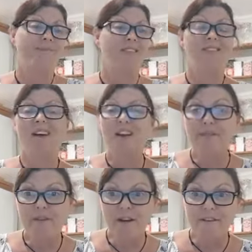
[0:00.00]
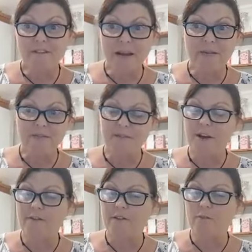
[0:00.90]
35 grams of
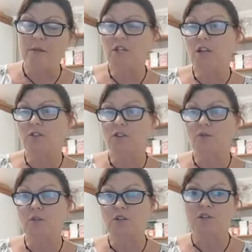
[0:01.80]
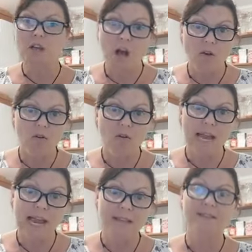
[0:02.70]
fibre has been shown to reduce colon
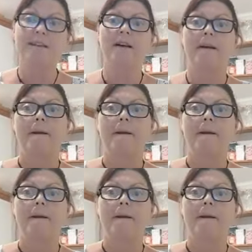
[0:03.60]
cancer.